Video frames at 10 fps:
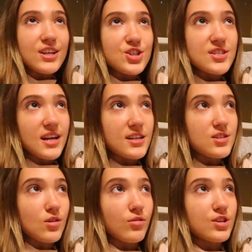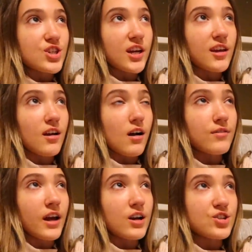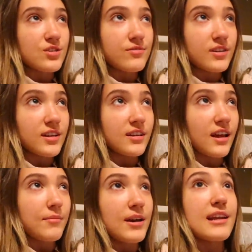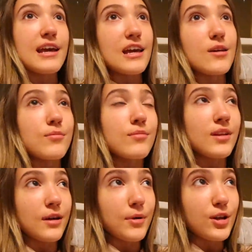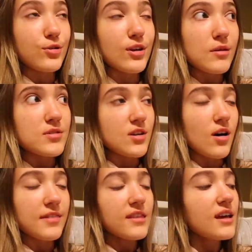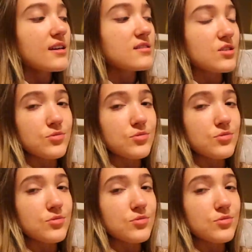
And it's just nice slowly checking it off and actually feeling like my name, like my new name is on things.